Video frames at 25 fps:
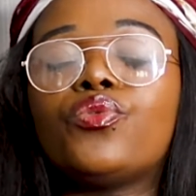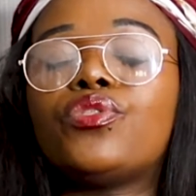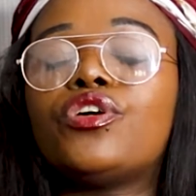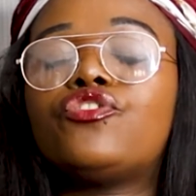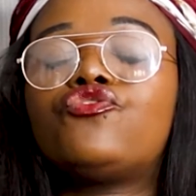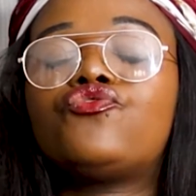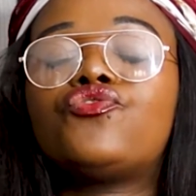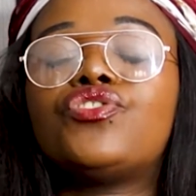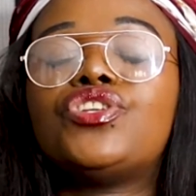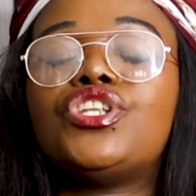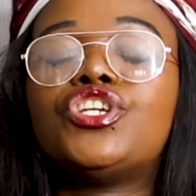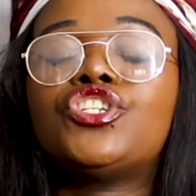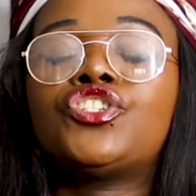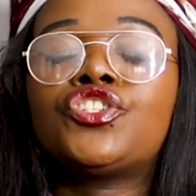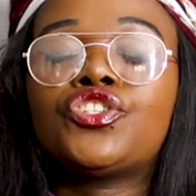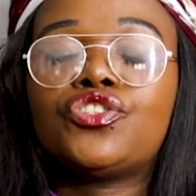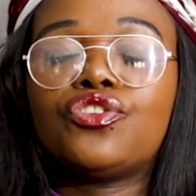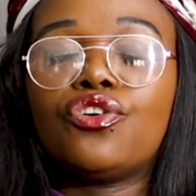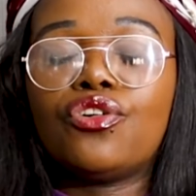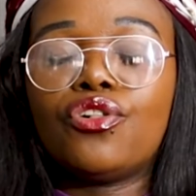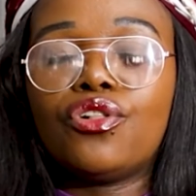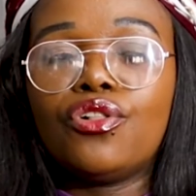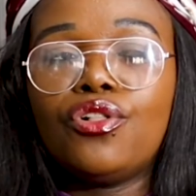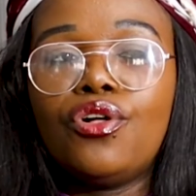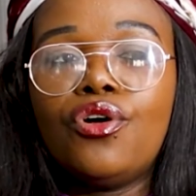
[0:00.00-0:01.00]
the
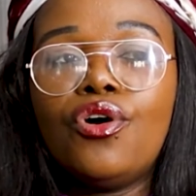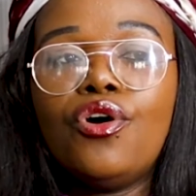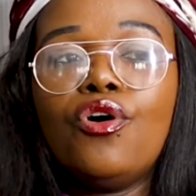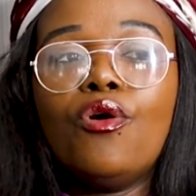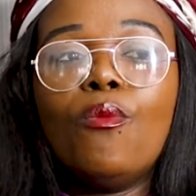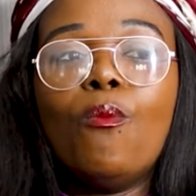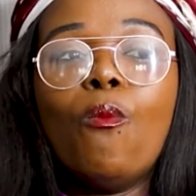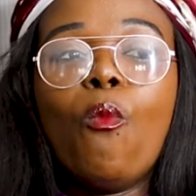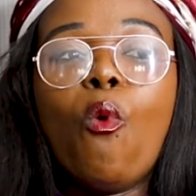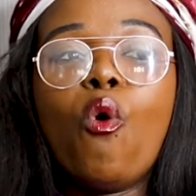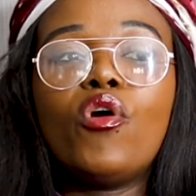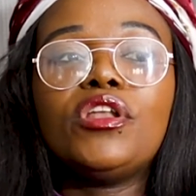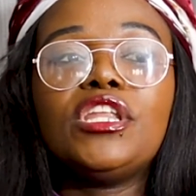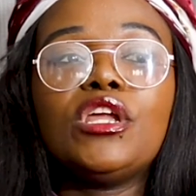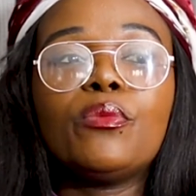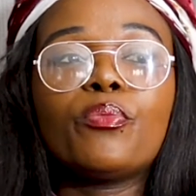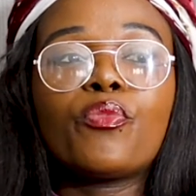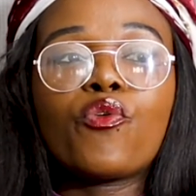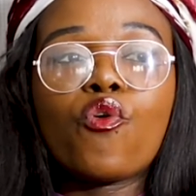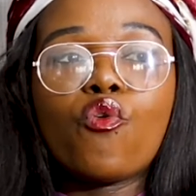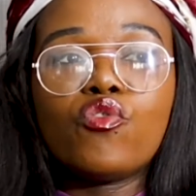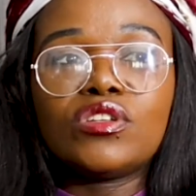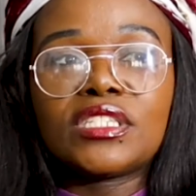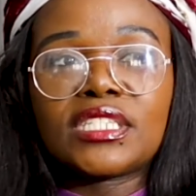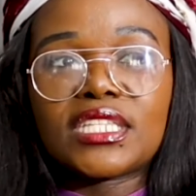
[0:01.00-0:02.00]
traditional mourning
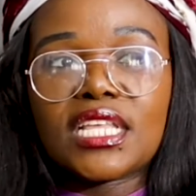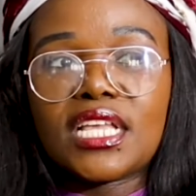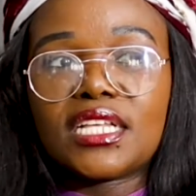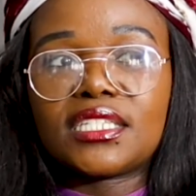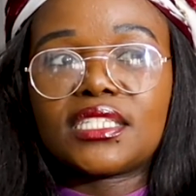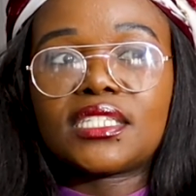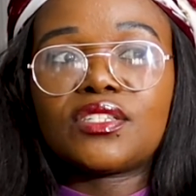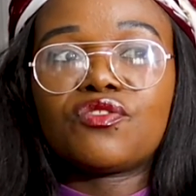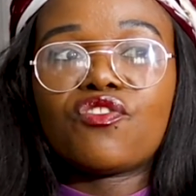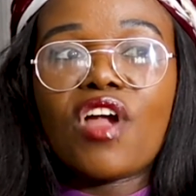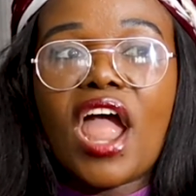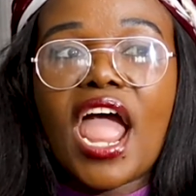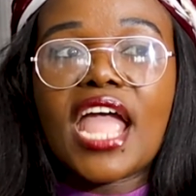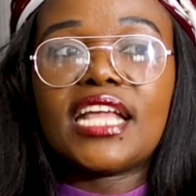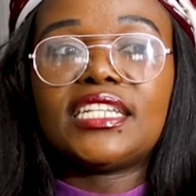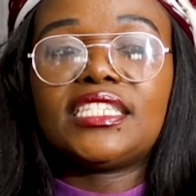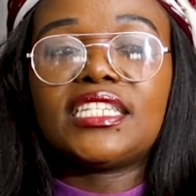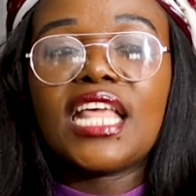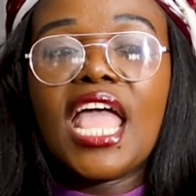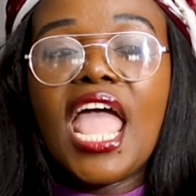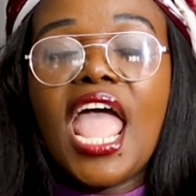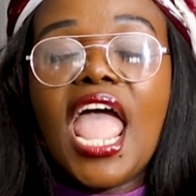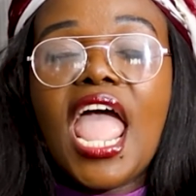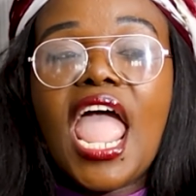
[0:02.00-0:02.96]
process, right?